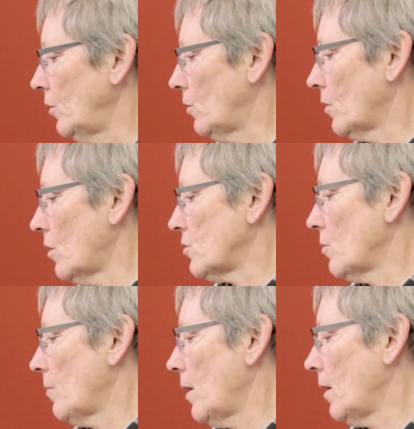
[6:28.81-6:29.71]
You can
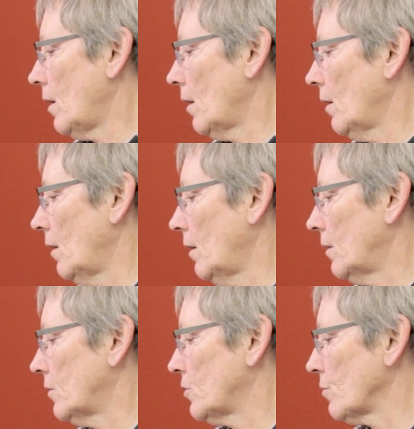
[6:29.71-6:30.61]
also make
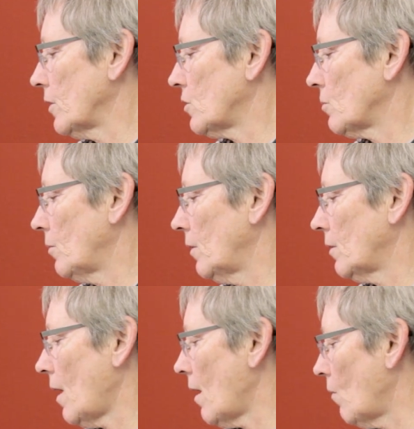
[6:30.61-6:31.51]
uh, drinks
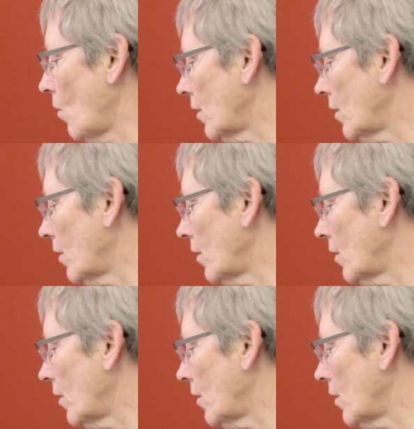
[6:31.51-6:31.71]
with hot